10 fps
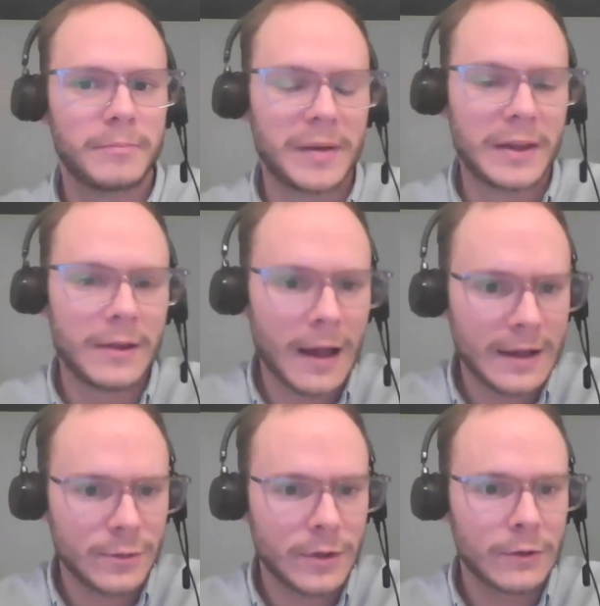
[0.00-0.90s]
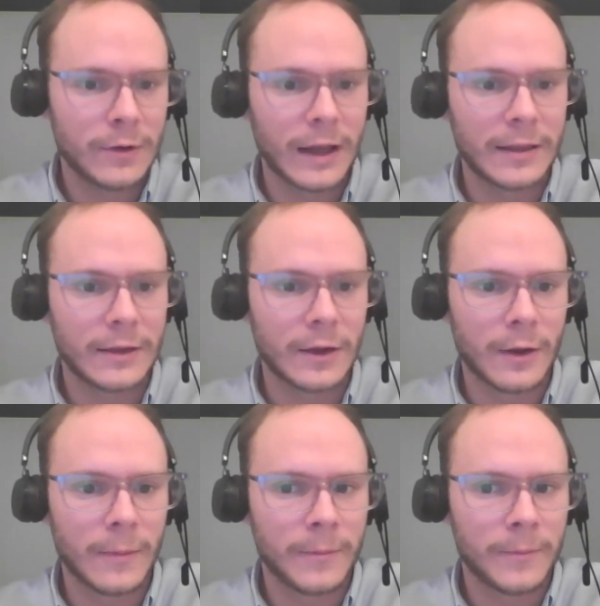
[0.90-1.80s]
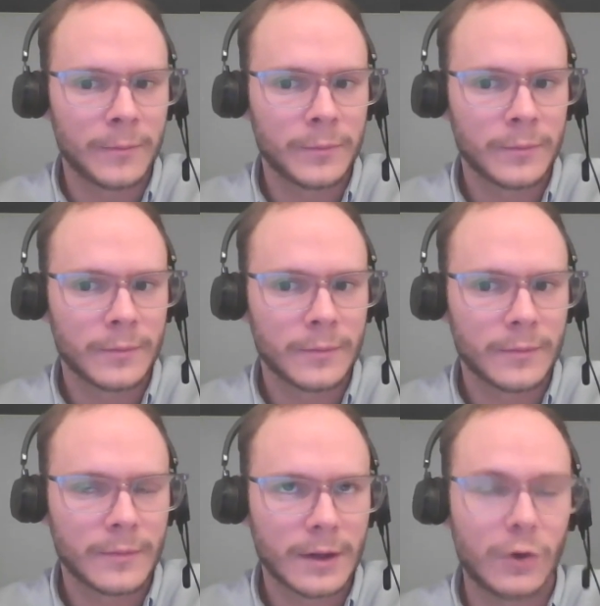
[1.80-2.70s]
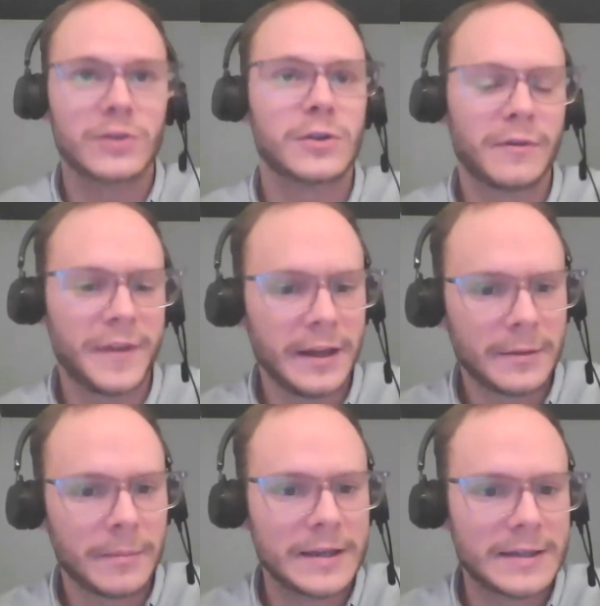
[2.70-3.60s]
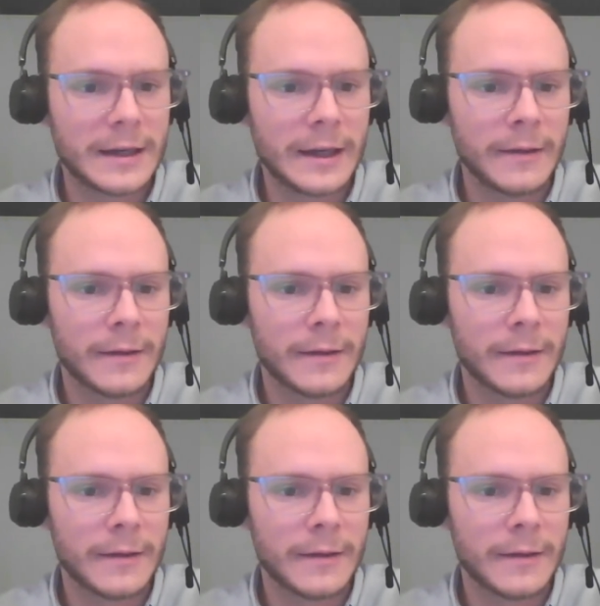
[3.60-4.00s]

penalized when you look at the cost of debt, basically?